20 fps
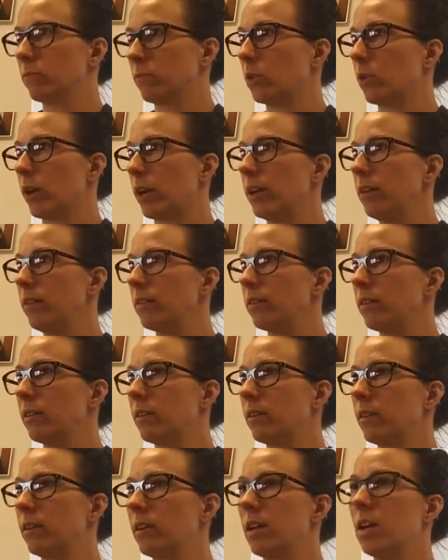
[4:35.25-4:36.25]
Okay?
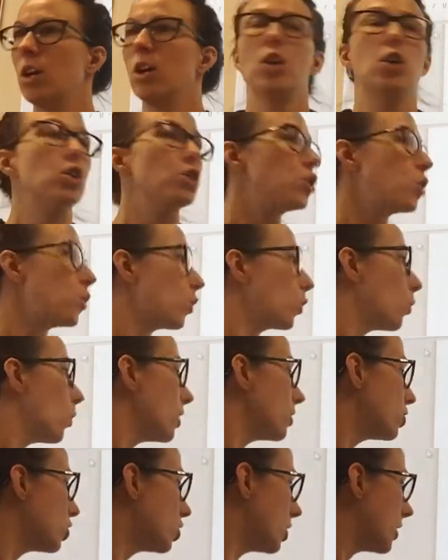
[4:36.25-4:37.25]
So the
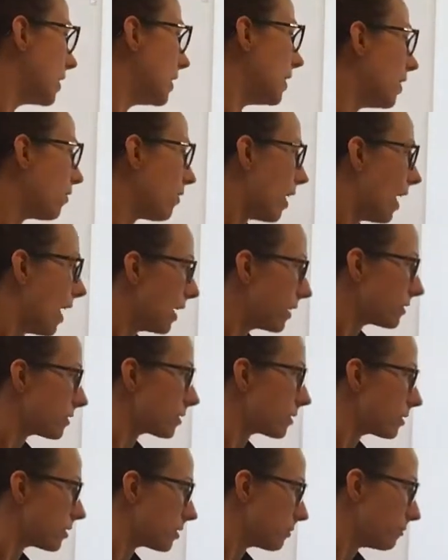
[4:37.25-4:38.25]
question here
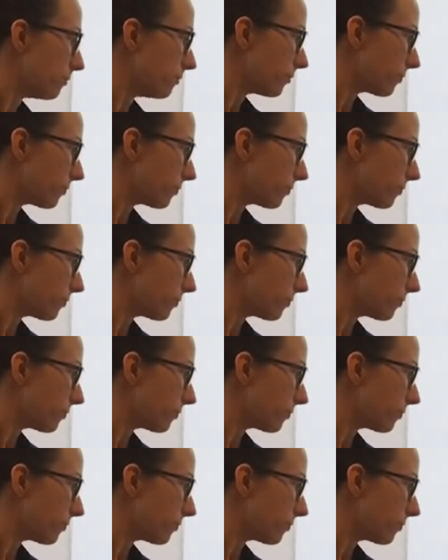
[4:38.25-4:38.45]
asks,